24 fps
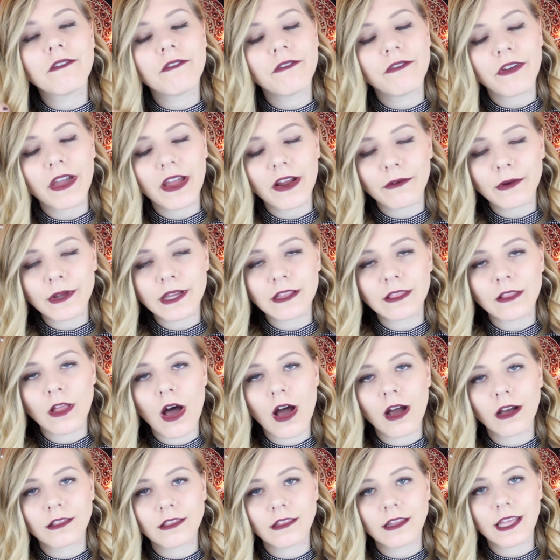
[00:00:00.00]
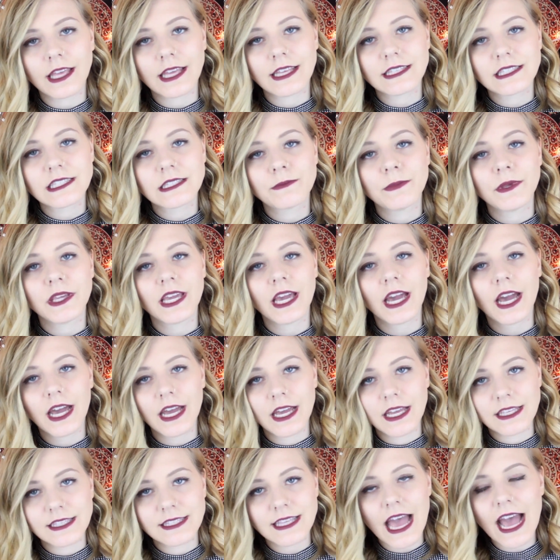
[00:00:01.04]
very long list
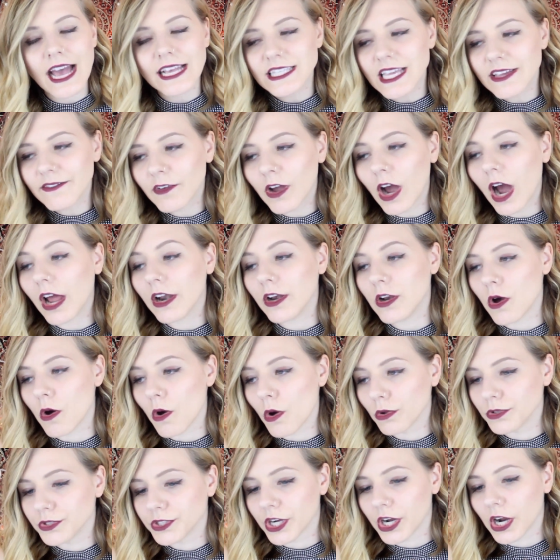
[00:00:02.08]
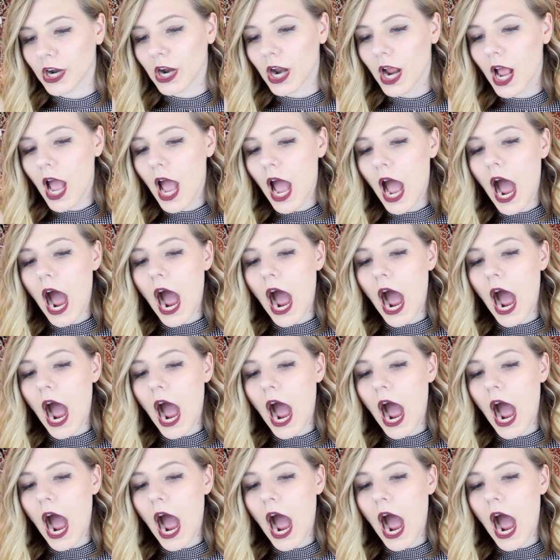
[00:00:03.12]
because as I've gotten older,